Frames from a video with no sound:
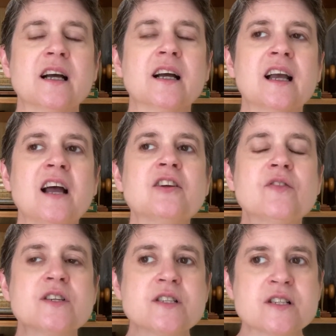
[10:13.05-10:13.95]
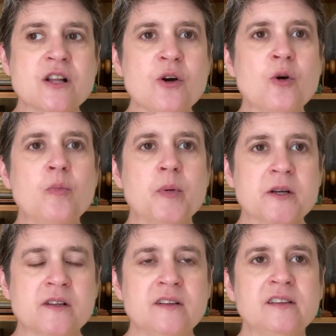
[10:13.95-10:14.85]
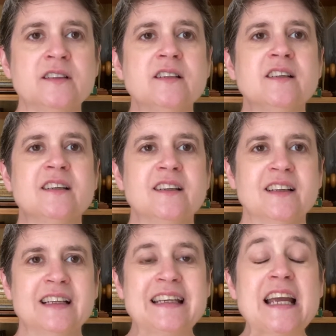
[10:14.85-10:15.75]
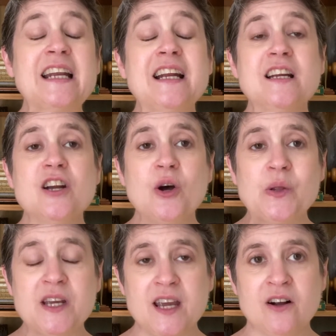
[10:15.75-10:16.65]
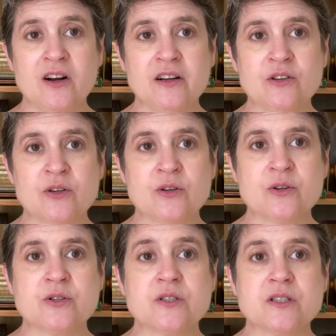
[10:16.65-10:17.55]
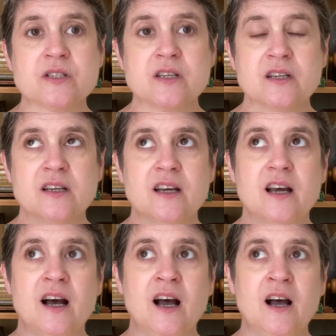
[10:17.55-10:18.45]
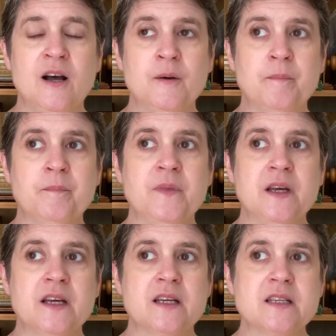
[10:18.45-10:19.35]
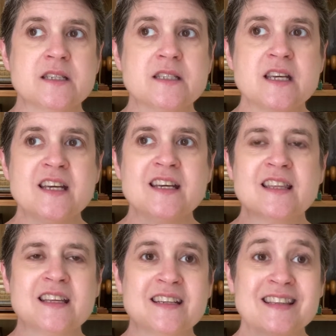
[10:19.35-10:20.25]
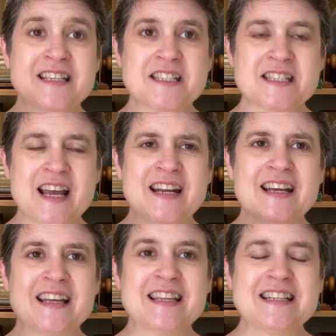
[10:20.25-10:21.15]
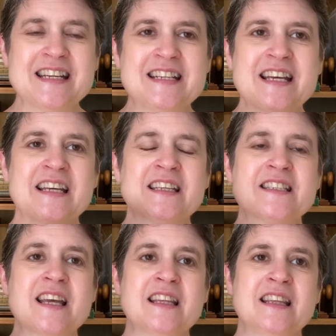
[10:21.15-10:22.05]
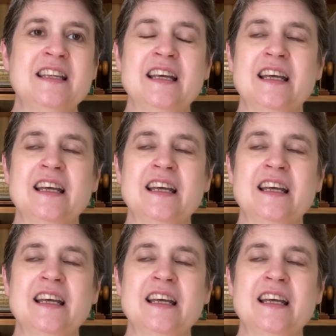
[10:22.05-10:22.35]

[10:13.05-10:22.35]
kind of a slow build, getting to know the characters, um, seeing the, the setting and the details and